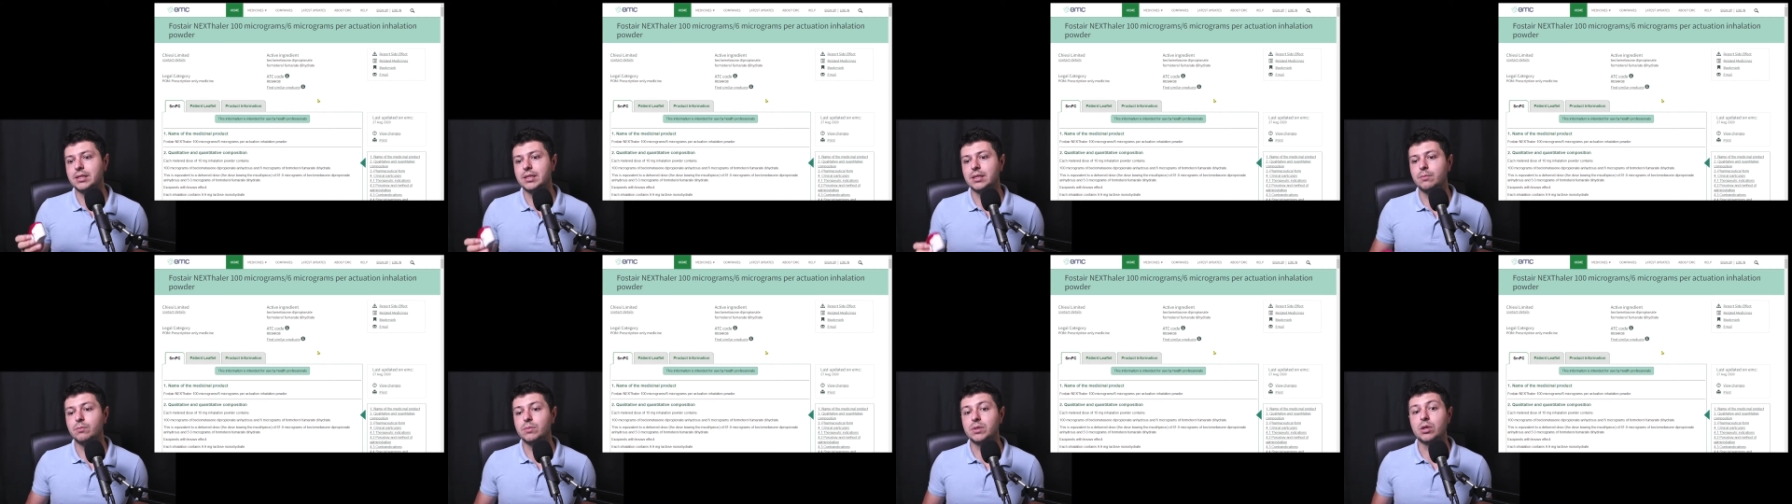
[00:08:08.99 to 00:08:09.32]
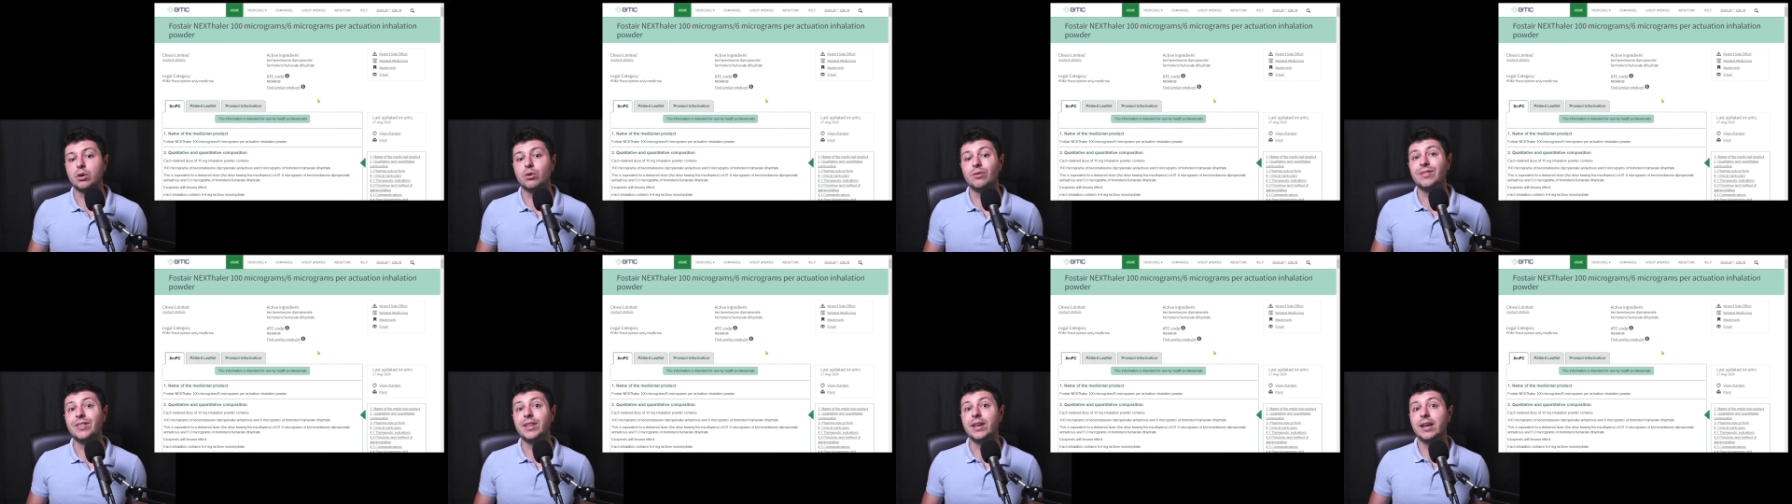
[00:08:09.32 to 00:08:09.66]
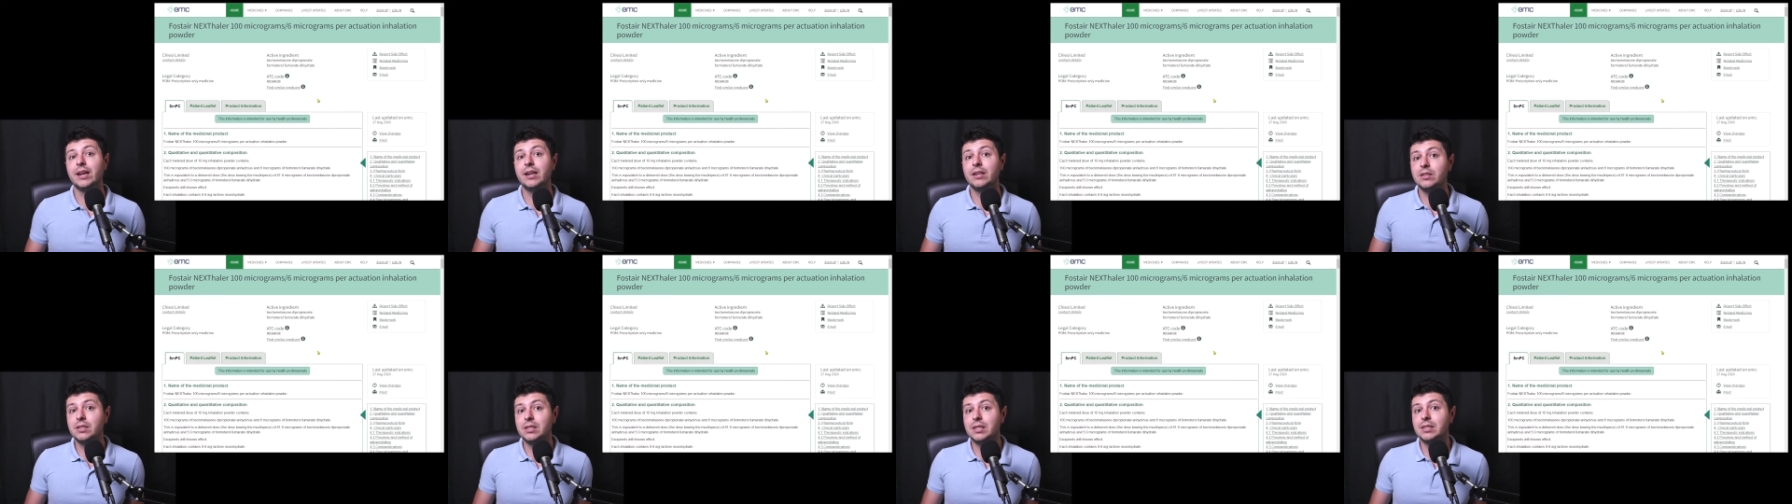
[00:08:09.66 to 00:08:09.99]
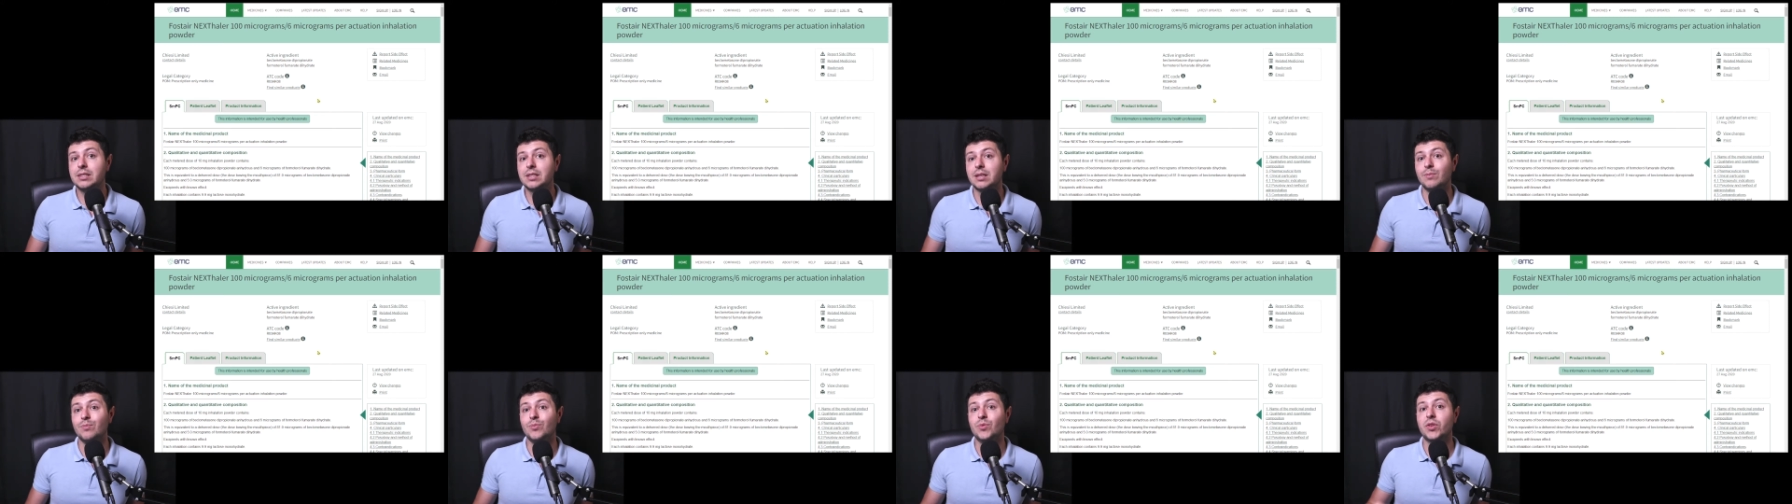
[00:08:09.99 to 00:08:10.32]
So, if the health
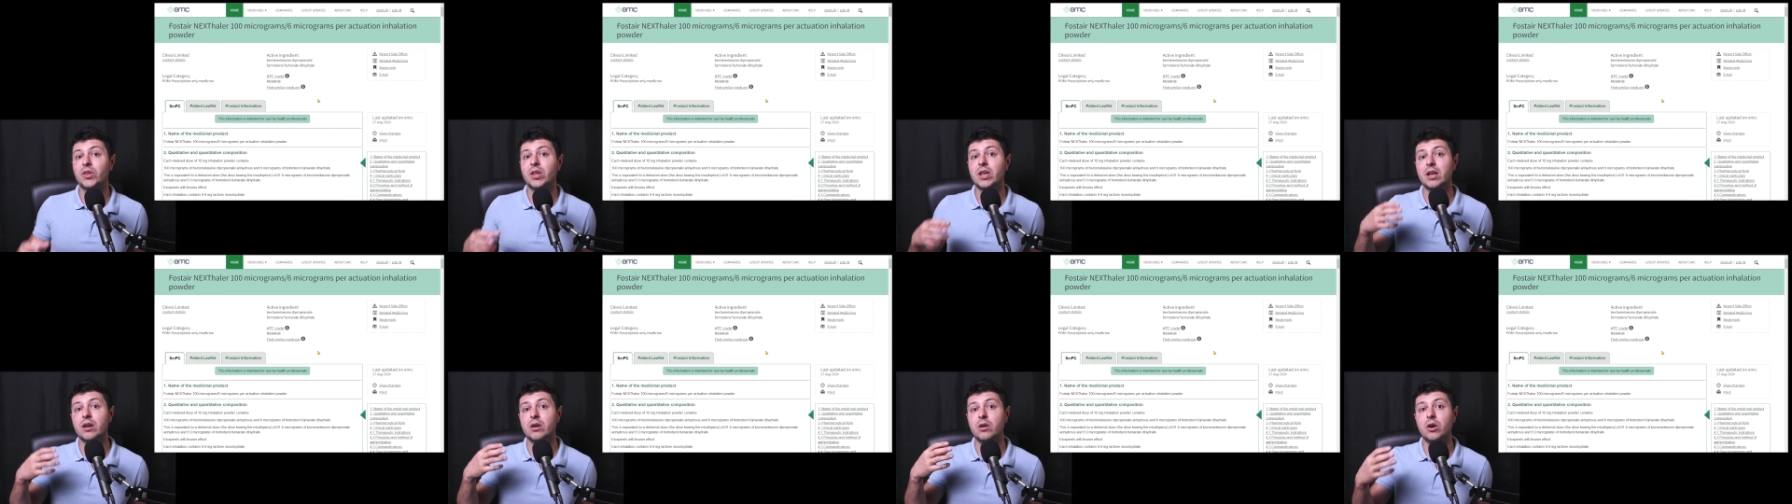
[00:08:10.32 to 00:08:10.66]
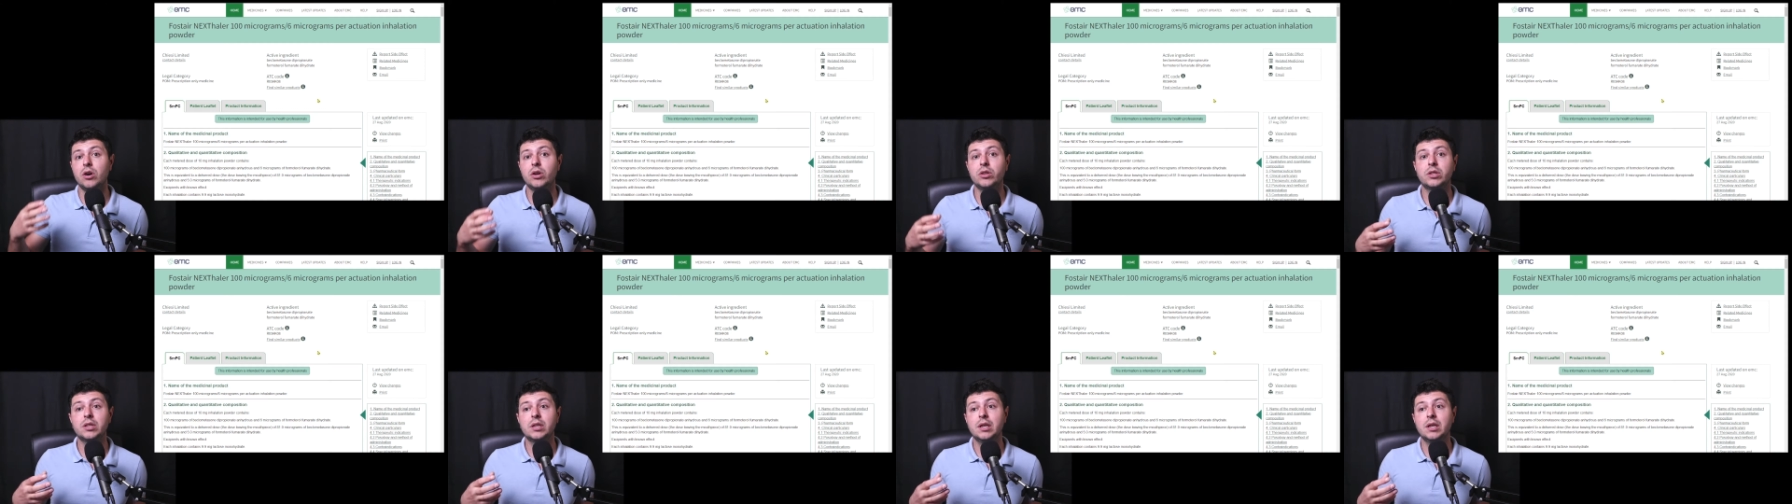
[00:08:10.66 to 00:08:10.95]
system cannot